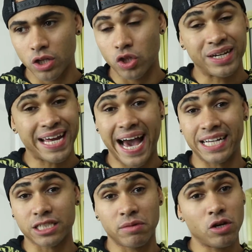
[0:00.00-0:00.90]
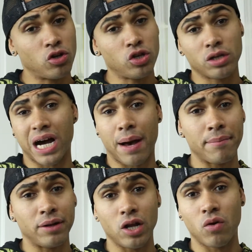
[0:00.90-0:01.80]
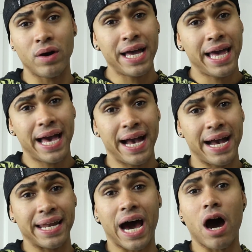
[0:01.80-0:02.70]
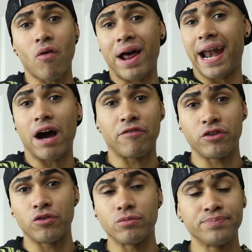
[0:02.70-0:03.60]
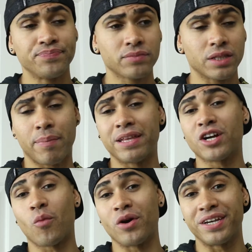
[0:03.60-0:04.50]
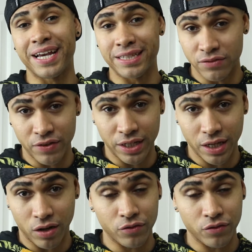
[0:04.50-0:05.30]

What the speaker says: You can ask me, or you can comment below and I'll write it out for you, depending on when you get this video.